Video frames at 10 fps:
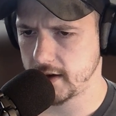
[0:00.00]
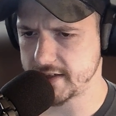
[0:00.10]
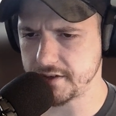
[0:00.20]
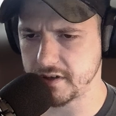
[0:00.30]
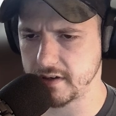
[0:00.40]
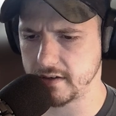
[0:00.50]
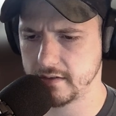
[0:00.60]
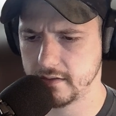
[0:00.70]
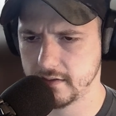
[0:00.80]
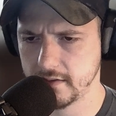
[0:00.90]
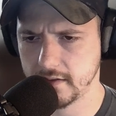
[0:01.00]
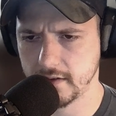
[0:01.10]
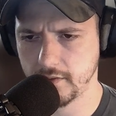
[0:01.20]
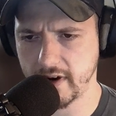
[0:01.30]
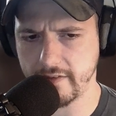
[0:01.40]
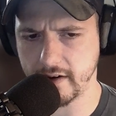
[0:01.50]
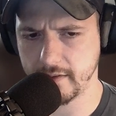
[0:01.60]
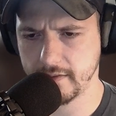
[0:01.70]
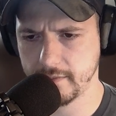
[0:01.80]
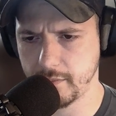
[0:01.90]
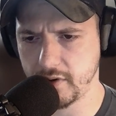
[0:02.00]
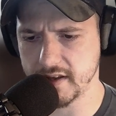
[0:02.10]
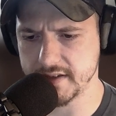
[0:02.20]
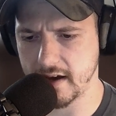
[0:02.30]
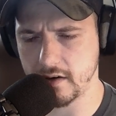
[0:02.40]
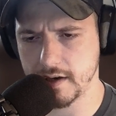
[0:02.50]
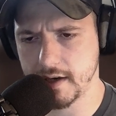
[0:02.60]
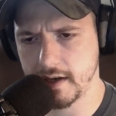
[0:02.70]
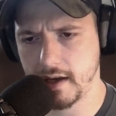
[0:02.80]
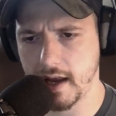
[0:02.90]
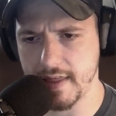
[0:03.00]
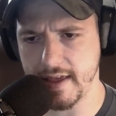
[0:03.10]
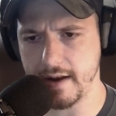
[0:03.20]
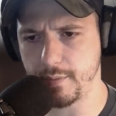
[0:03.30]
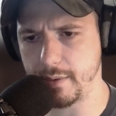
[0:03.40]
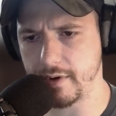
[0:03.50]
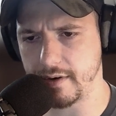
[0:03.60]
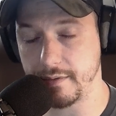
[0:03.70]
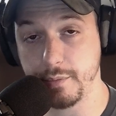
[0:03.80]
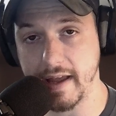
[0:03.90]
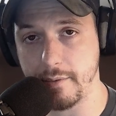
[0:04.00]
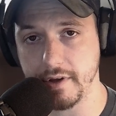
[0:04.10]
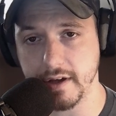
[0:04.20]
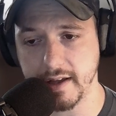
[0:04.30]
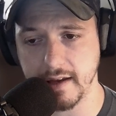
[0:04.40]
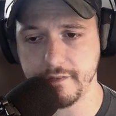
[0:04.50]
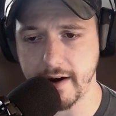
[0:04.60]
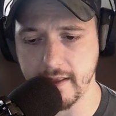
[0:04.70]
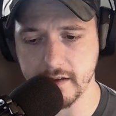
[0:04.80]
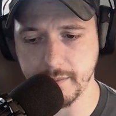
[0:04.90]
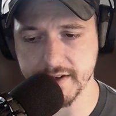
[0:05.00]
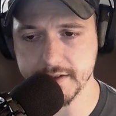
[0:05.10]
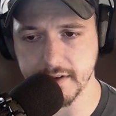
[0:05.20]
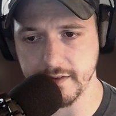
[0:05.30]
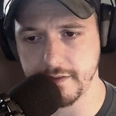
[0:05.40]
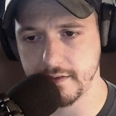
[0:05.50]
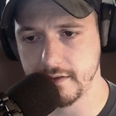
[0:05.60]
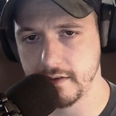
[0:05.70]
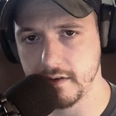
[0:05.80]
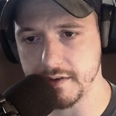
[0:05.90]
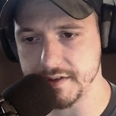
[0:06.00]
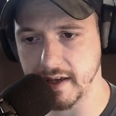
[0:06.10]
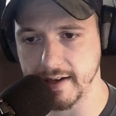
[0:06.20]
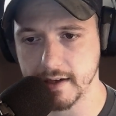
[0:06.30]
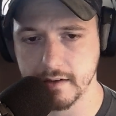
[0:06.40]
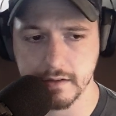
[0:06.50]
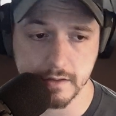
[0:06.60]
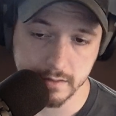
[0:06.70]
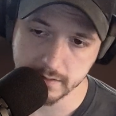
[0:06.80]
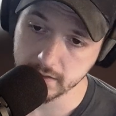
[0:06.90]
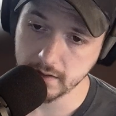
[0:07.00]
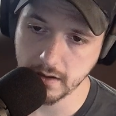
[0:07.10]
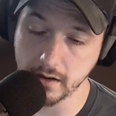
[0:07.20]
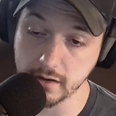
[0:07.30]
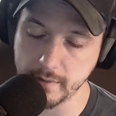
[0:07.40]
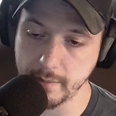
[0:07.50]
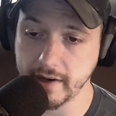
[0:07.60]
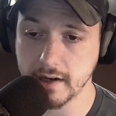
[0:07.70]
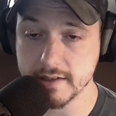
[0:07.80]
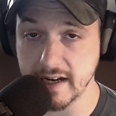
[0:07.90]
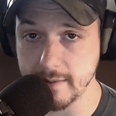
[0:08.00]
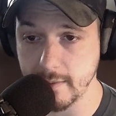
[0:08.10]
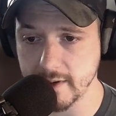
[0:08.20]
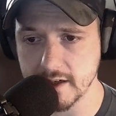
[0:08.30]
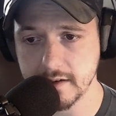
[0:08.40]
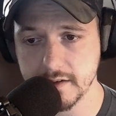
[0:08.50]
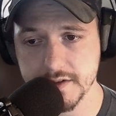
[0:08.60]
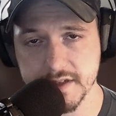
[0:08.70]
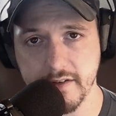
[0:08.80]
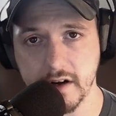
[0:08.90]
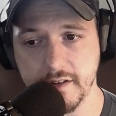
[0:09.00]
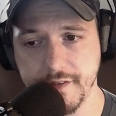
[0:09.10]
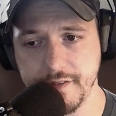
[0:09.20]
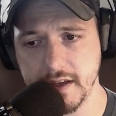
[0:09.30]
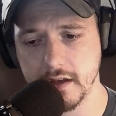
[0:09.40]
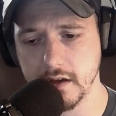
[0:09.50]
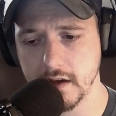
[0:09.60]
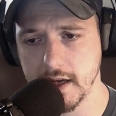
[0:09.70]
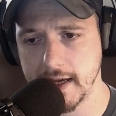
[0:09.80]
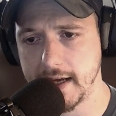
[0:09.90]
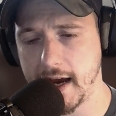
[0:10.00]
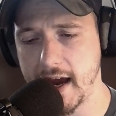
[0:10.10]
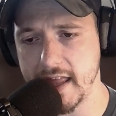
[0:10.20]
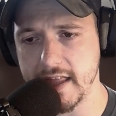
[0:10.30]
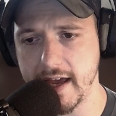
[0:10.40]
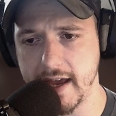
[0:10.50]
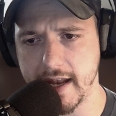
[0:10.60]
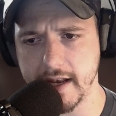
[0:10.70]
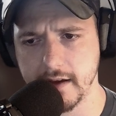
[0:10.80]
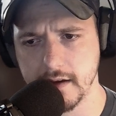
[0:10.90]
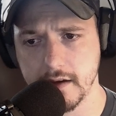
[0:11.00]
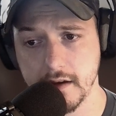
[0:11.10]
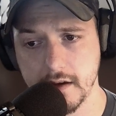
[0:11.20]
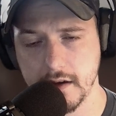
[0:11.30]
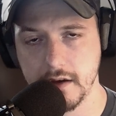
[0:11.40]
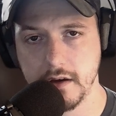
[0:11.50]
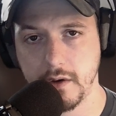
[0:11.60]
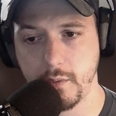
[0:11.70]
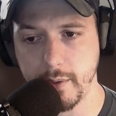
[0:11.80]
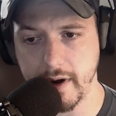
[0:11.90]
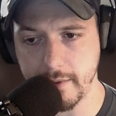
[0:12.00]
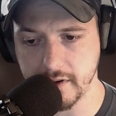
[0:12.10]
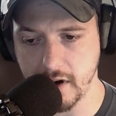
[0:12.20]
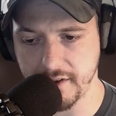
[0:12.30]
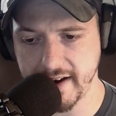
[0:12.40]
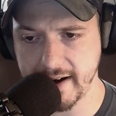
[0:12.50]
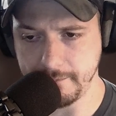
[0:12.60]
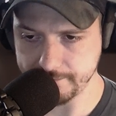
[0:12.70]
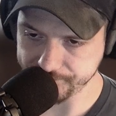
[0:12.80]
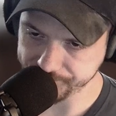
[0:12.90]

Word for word: essentially whatever booted us out and then we were we got really lucky and found another place to live it was like a little bit bigger a tiny bit bigger 750 and then we were able to go there